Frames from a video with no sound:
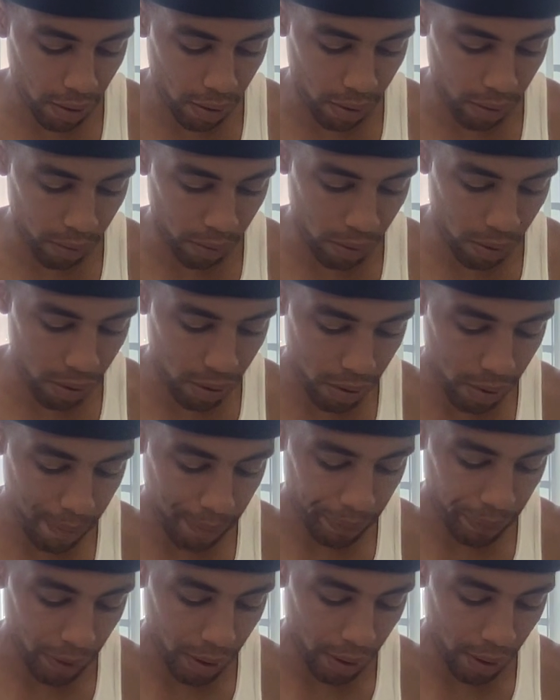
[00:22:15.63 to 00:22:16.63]
or wool,
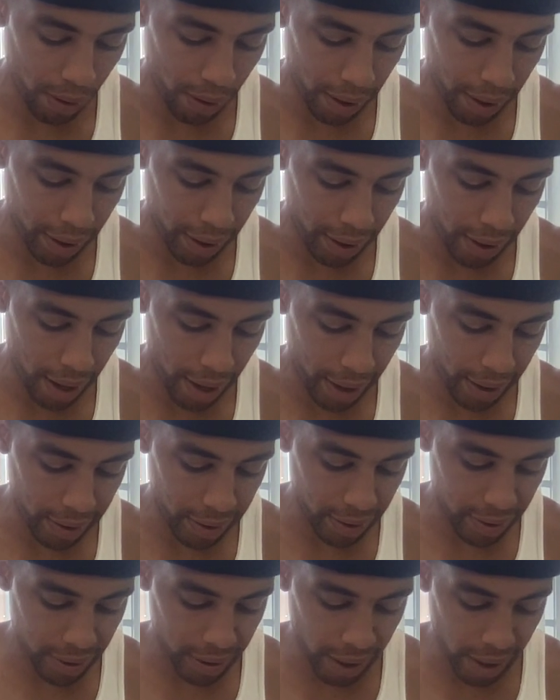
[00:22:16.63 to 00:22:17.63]
or in a
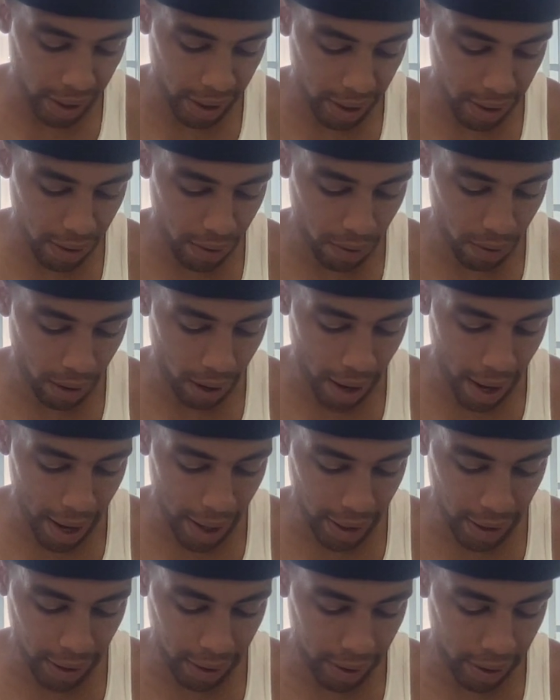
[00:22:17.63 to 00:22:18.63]
skin or
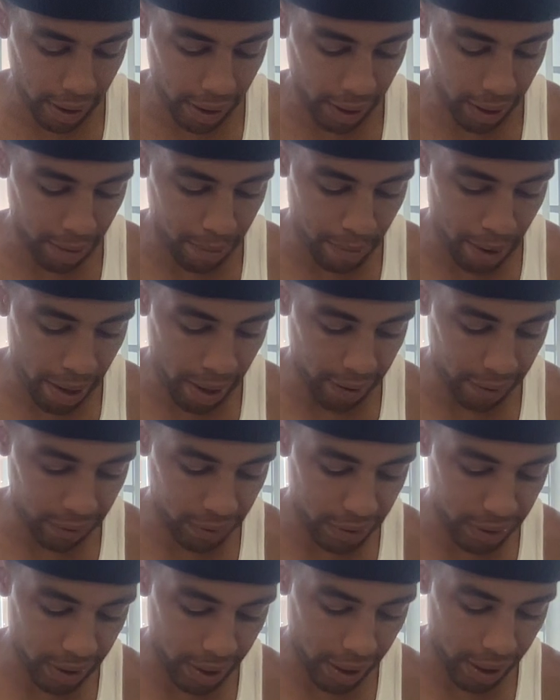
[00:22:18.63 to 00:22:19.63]
anything made of
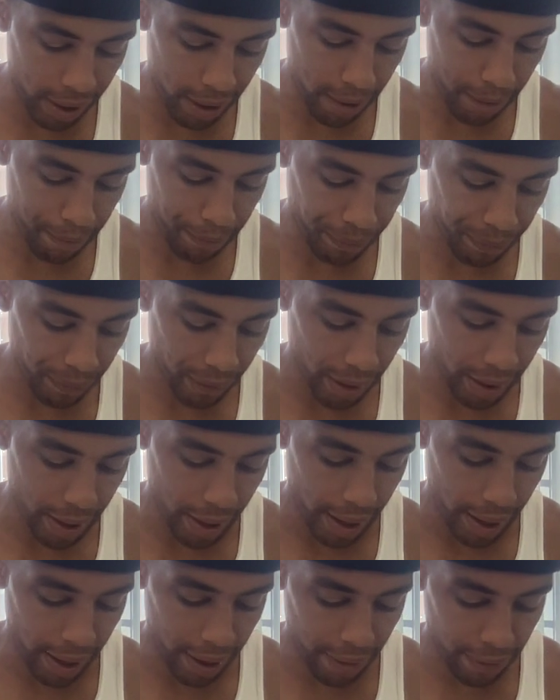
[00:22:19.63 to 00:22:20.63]
skin.
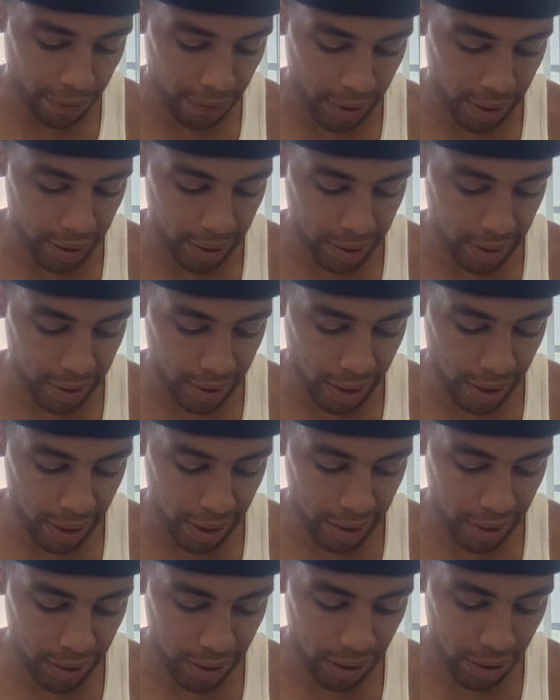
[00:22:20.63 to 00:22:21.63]
If the
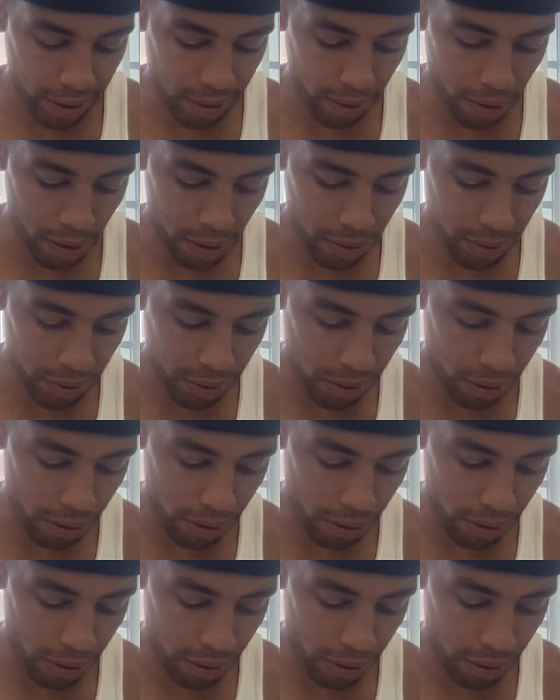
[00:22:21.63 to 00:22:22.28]
disease grows